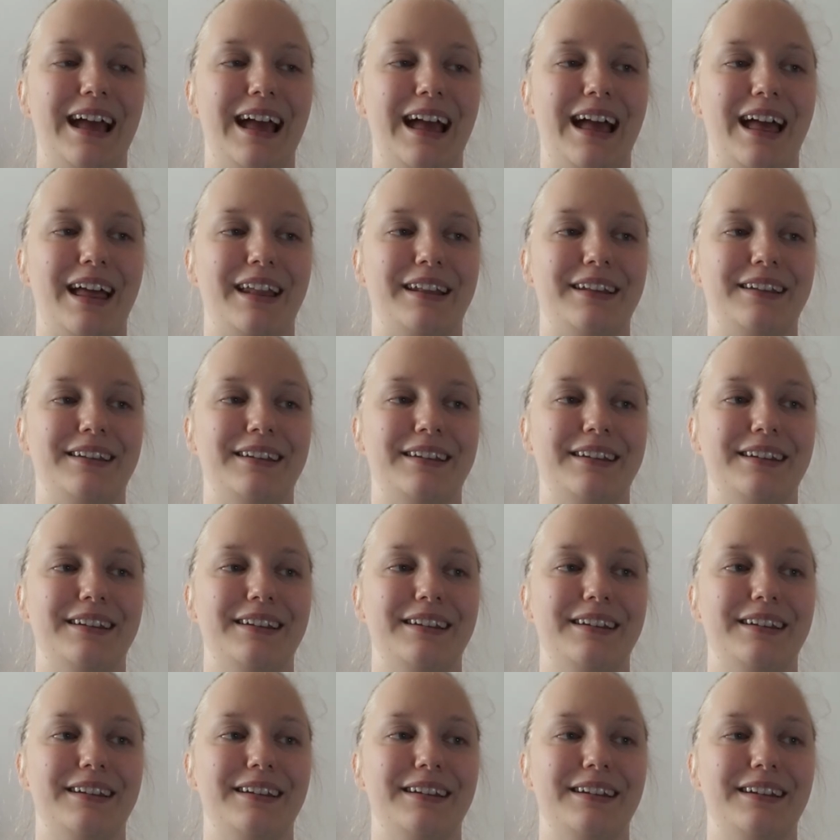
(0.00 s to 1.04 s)
and
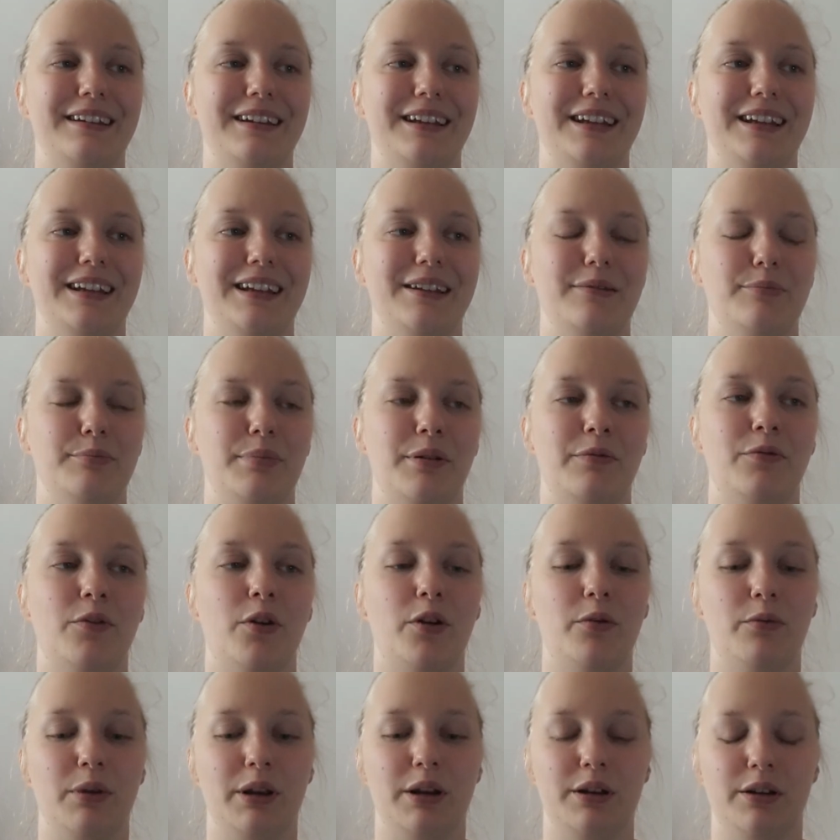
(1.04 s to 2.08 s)

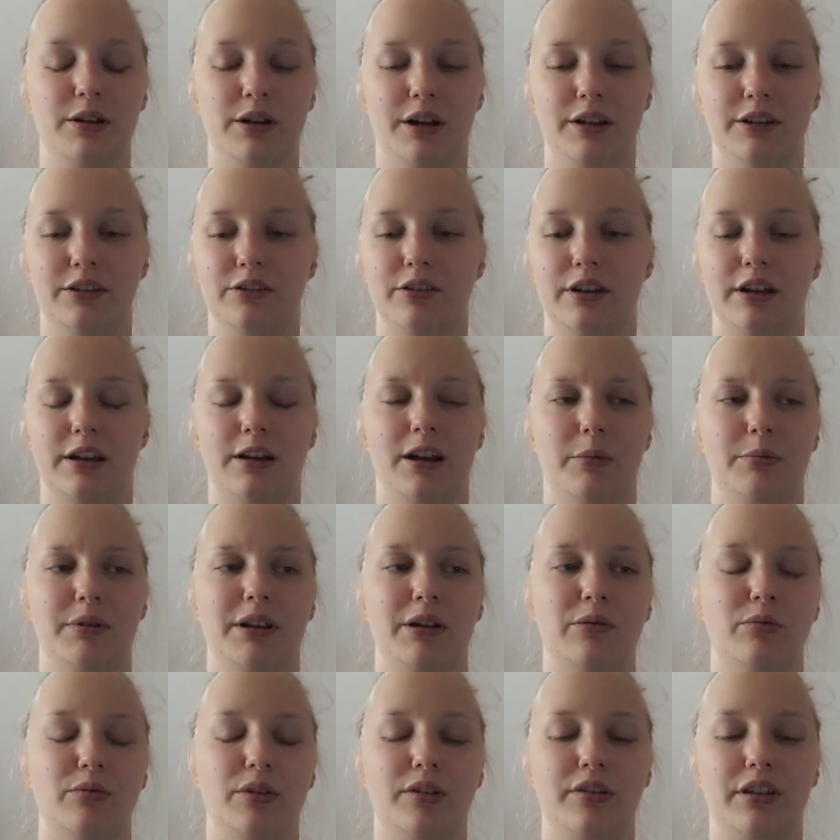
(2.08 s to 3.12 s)
before we got to the club,
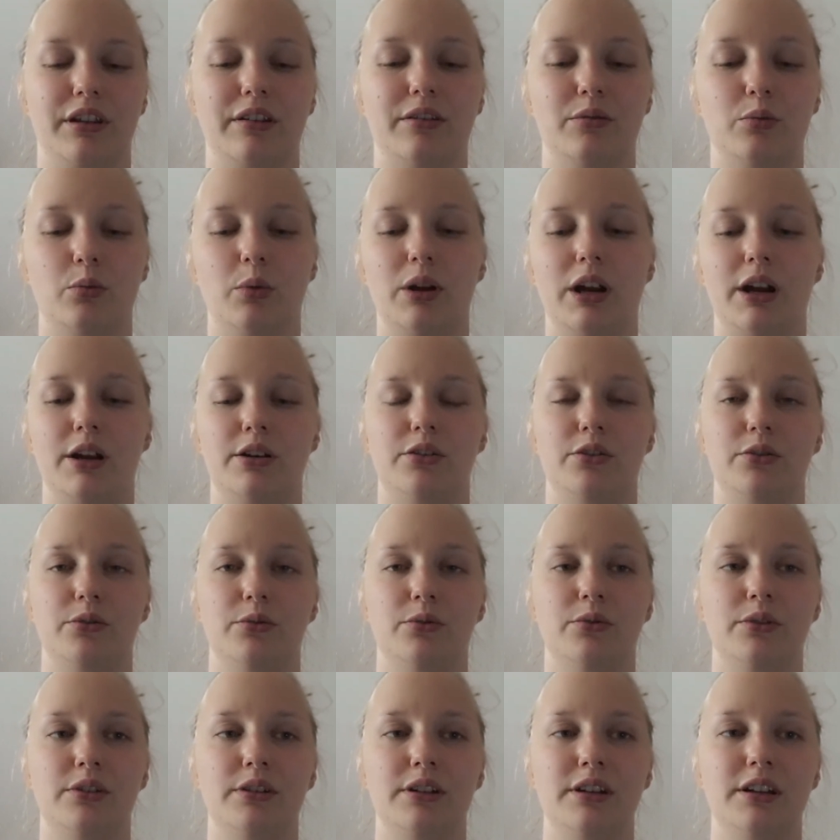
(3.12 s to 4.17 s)
there was this weird
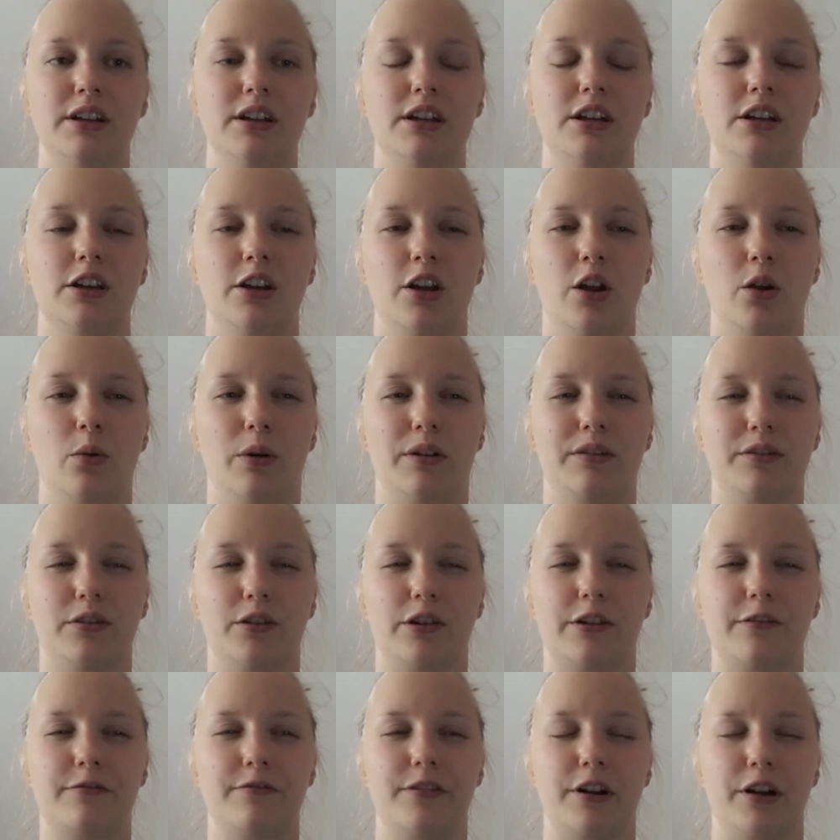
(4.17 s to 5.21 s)
dude who was
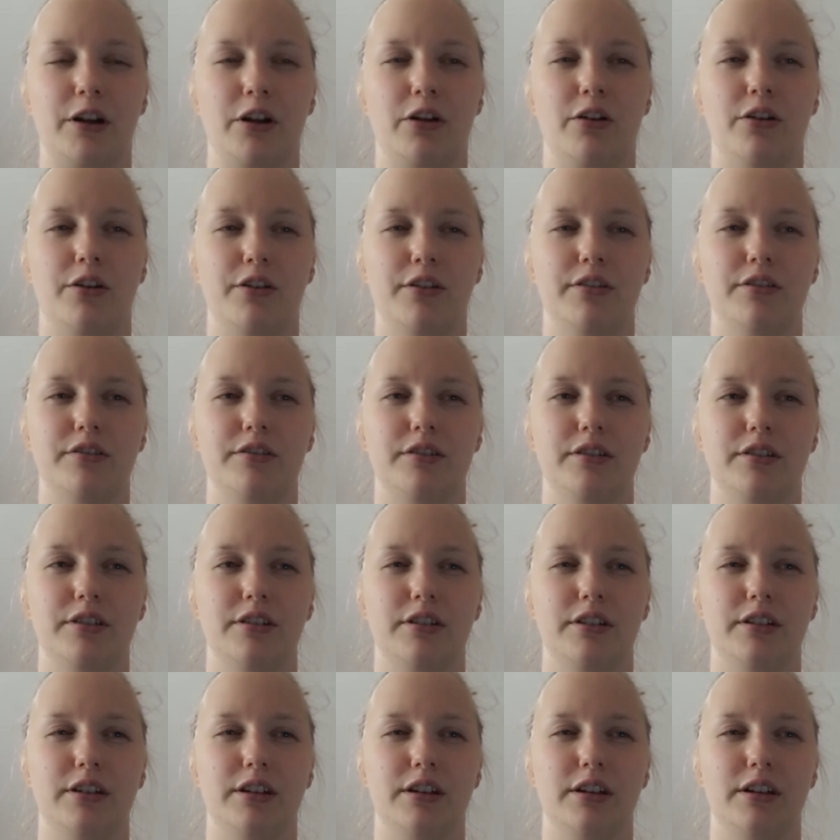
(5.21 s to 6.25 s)
offering us
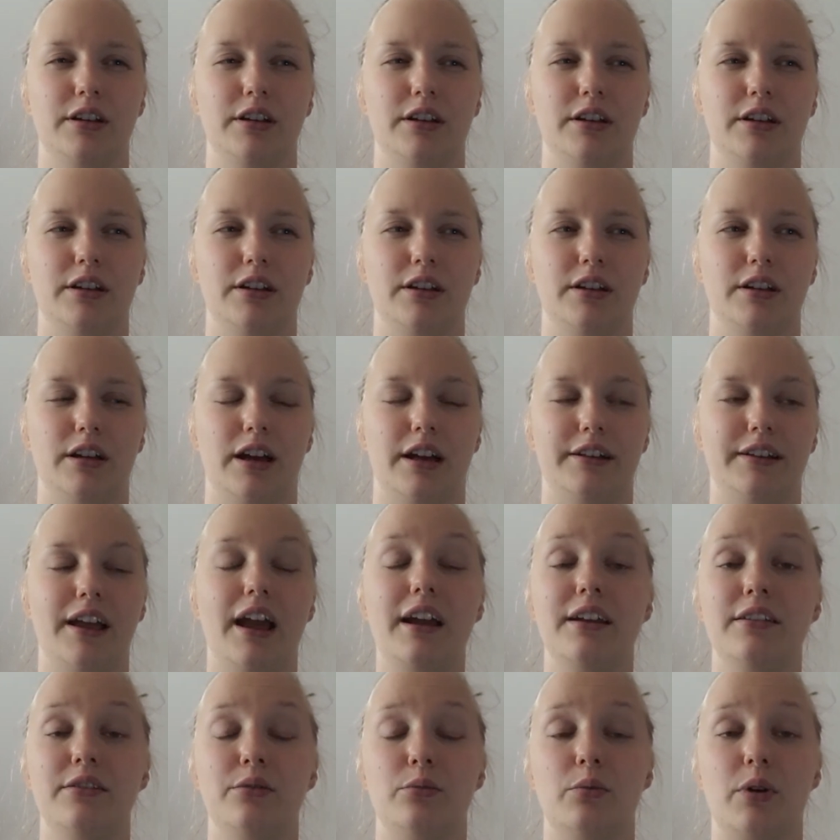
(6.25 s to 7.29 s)
a
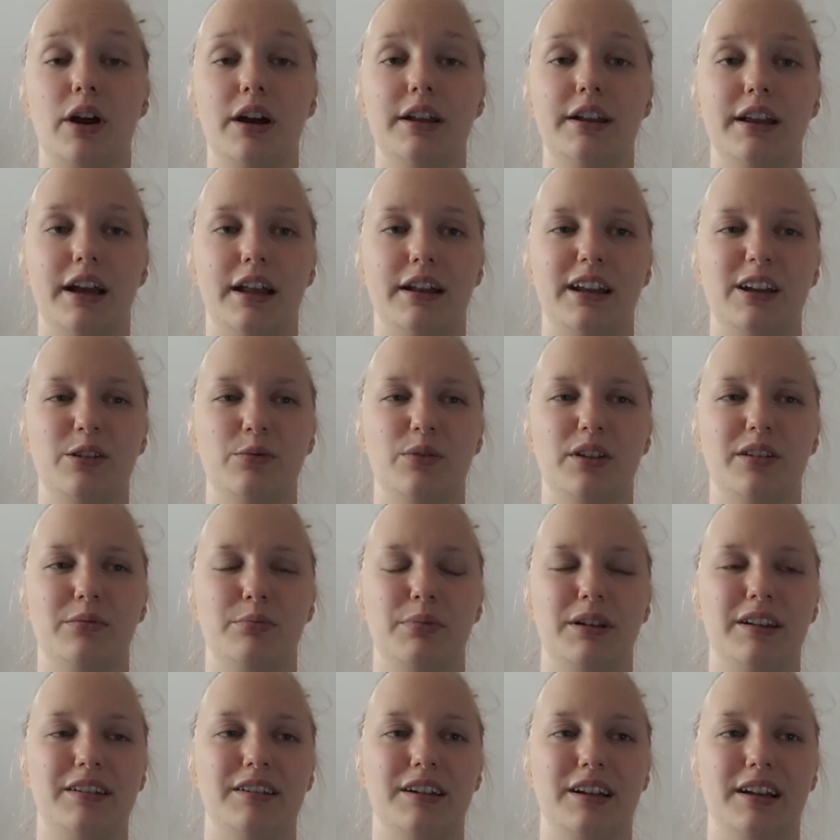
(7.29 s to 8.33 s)
taxi ride, and he was
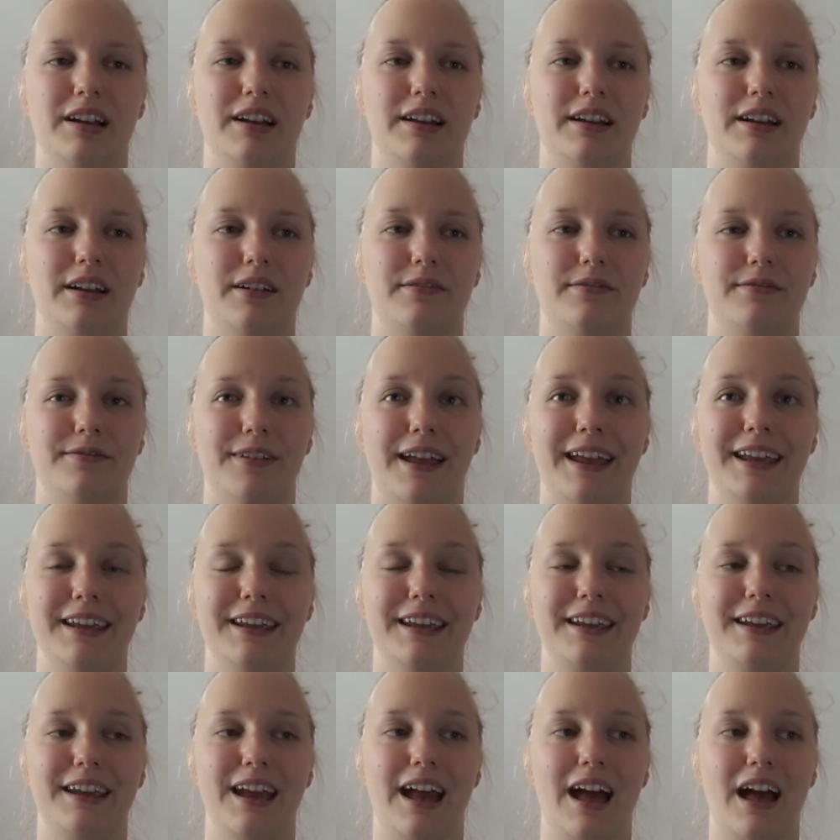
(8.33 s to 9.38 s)
basically a fake
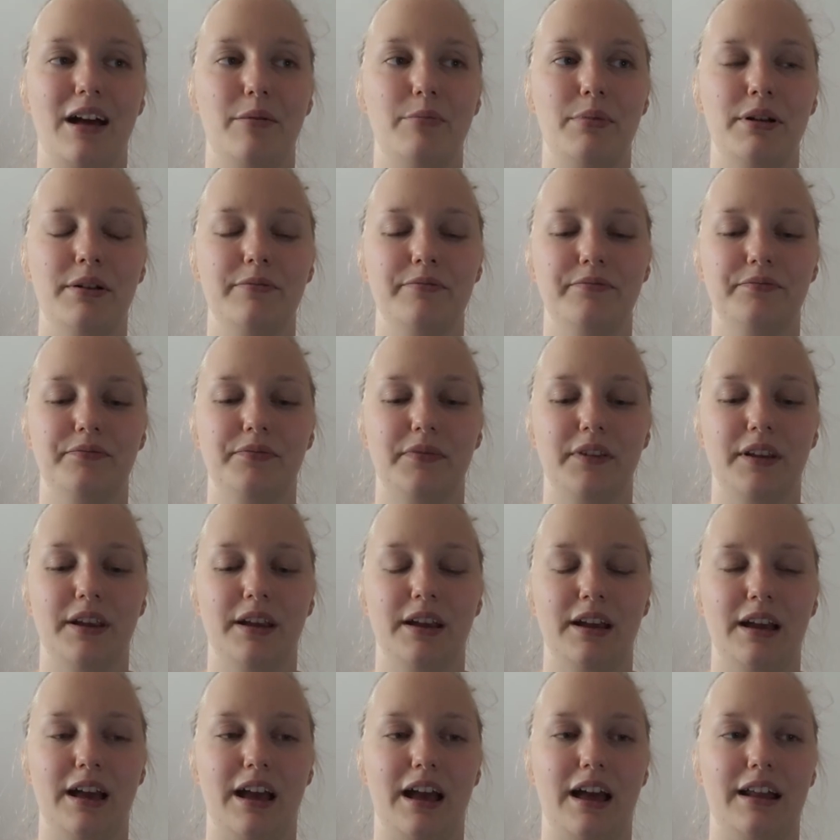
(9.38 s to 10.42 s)
cab.
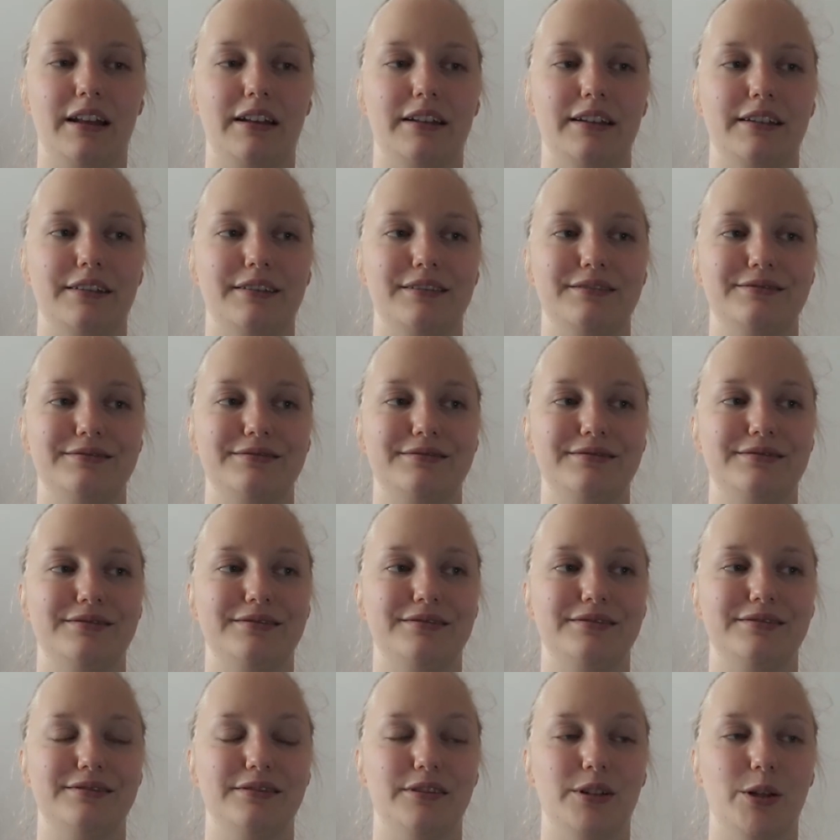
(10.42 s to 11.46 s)
And
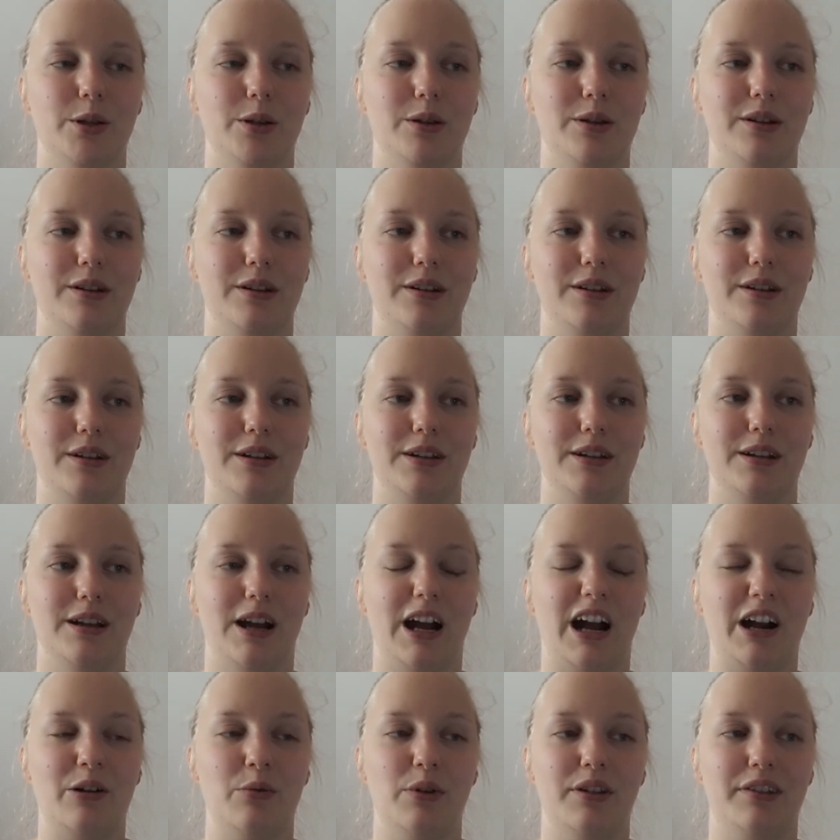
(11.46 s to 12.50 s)

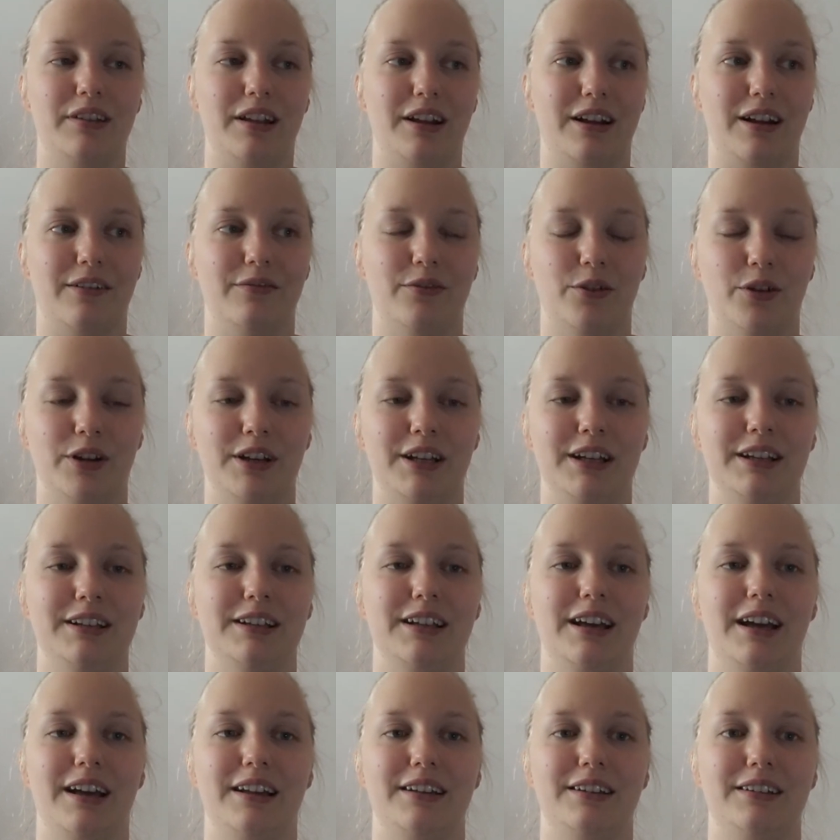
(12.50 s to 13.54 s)
I was like avoiding
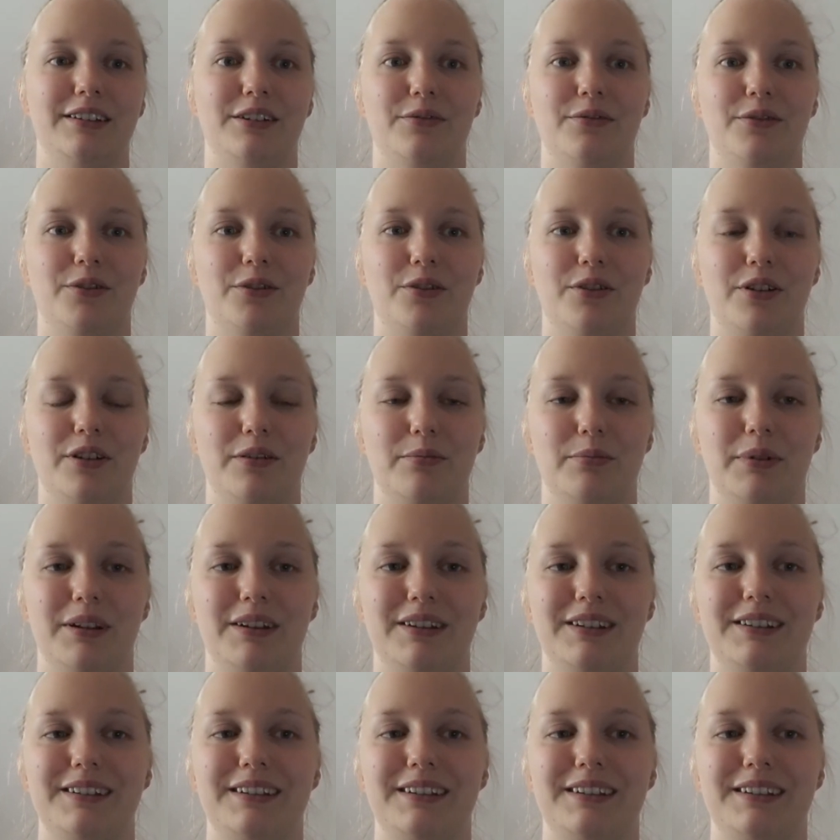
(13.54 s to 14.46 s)
that, of course, but